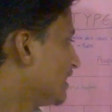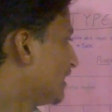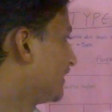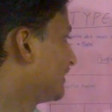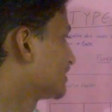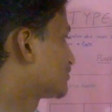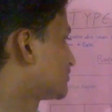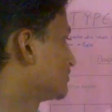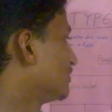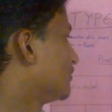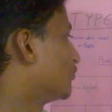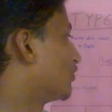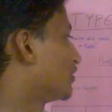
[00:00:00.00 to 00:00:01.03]
And next,
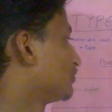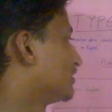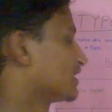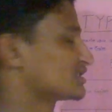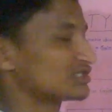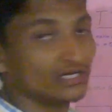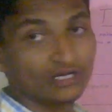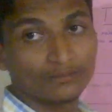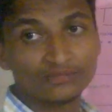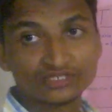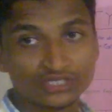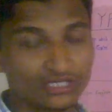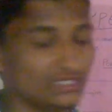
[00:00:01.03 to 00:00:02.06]
move on to the external
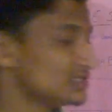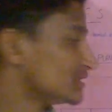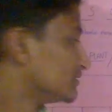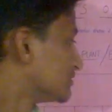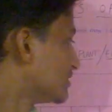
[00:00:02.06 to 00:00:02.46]
combustion engine.